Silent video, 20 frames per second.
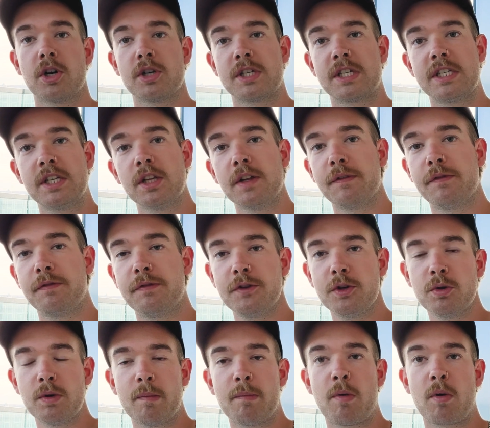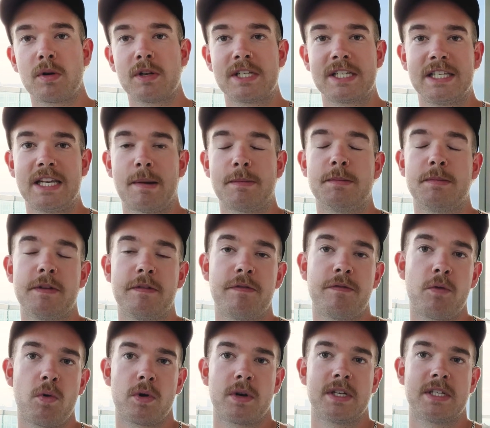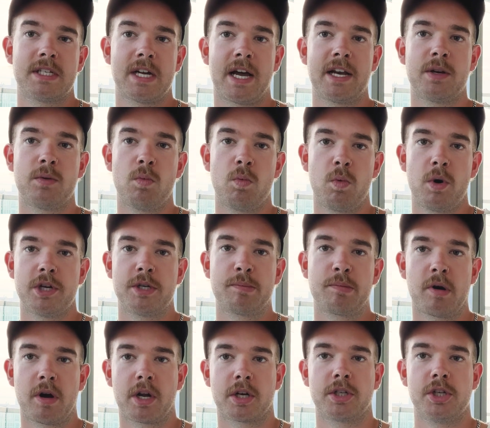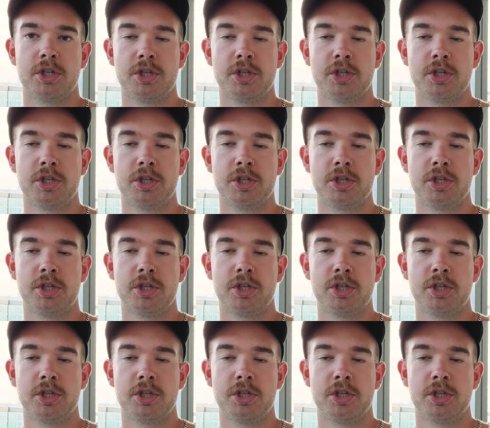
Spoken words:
are still a few important steps before deciding which product to